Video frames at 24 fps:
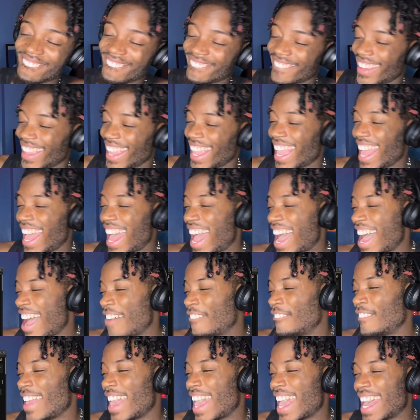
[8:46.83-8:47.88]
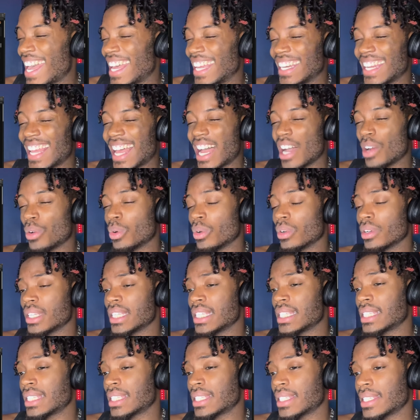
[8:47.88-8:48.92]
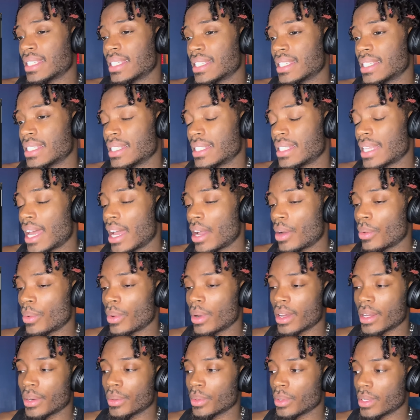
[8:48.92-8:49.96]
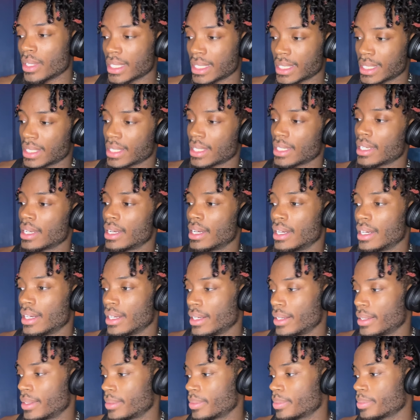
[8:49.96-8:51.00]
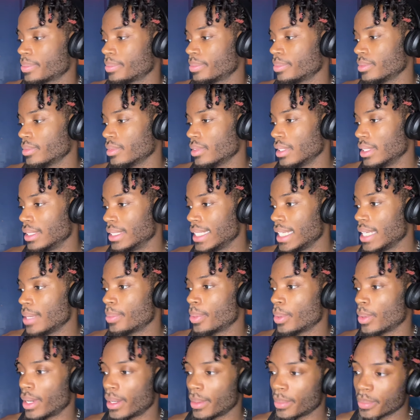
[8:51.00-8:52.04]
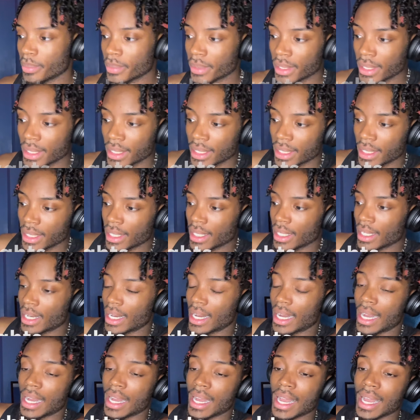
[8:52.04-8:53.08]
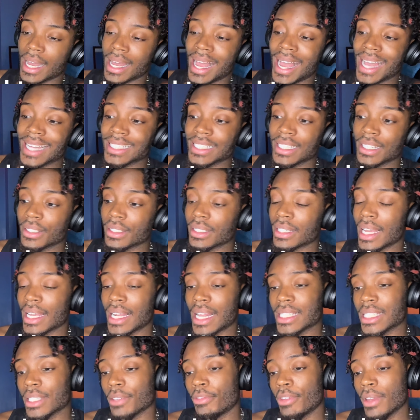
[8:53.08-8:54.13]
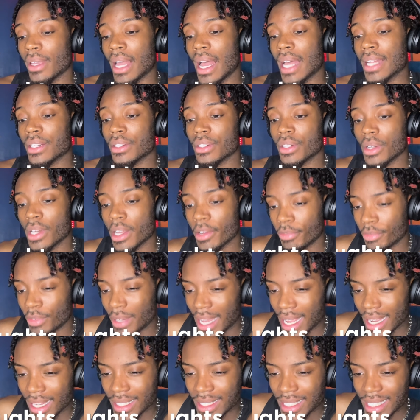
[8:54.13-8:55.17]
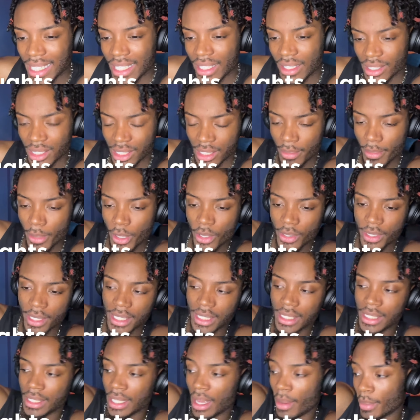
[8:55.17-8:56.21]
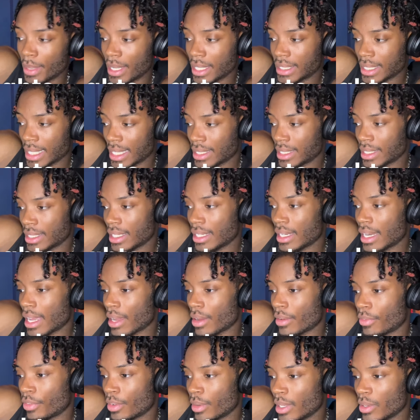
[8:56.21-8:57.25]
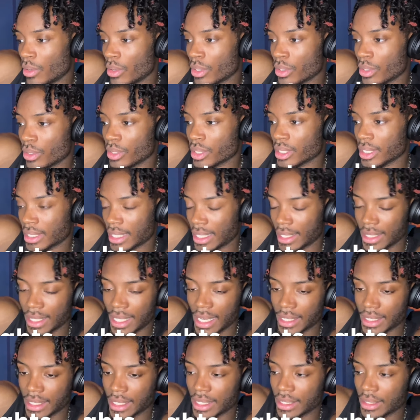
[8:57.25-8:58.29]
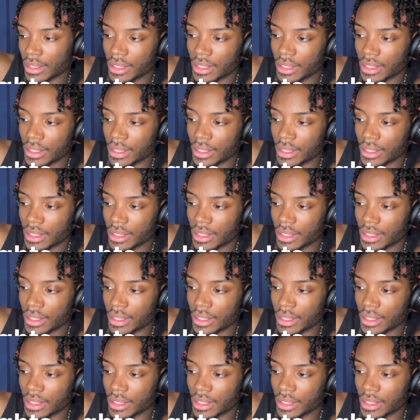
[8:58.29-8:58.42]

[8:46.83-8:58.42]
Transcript: Yeah, man, that one was a deep one. I didn't, like, that's the thing. I don't know if, like, Nina Simone is, it says, she, like, from a little Google search I did, that she